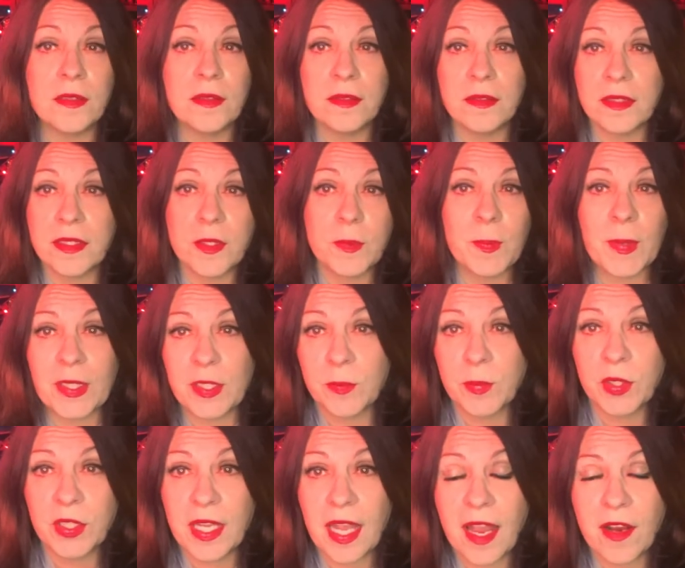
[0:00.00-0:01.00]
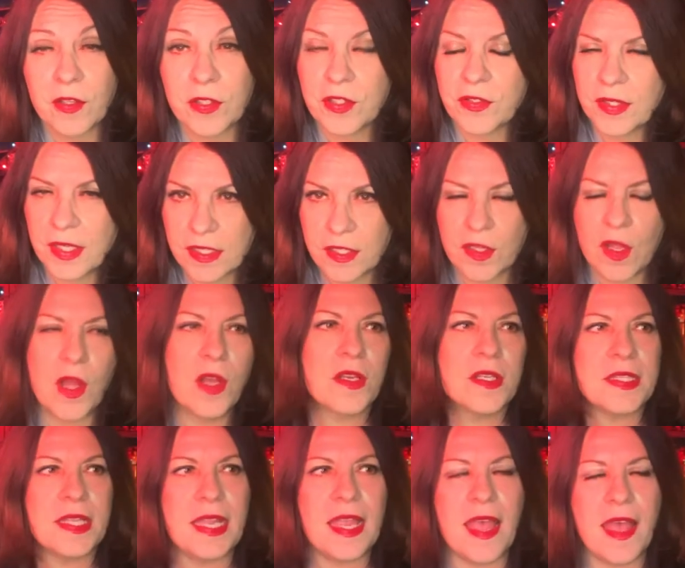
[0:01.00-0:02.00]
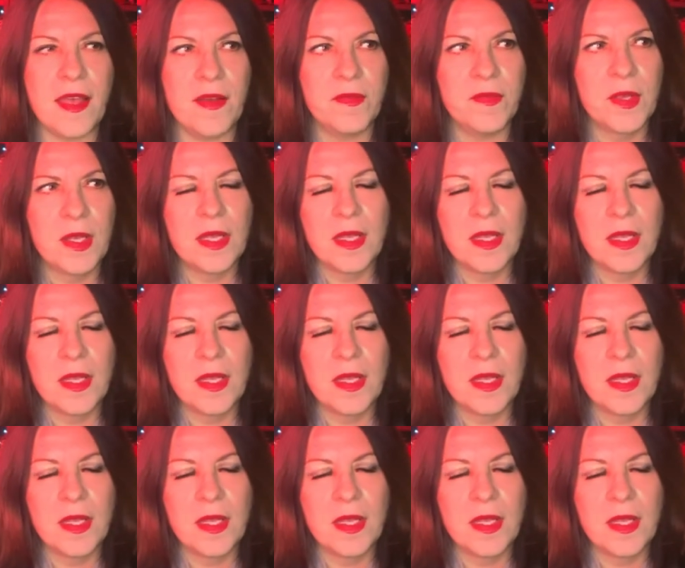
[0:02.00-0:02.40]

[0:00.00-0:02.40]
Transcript: despicable characters, as long as they have